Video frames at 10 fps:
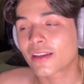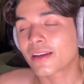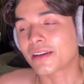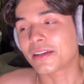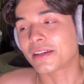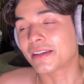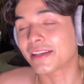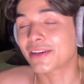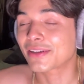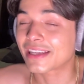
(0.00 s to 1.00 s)
And
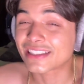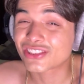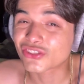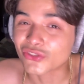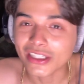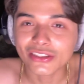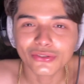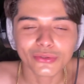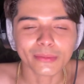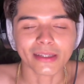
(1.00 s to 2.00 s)
I'll get straight
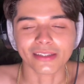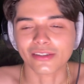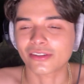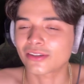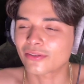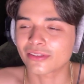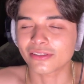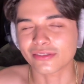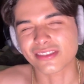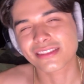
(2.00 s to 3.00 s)
to it, man. You already know the deal.
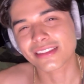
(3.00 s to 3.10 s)
Just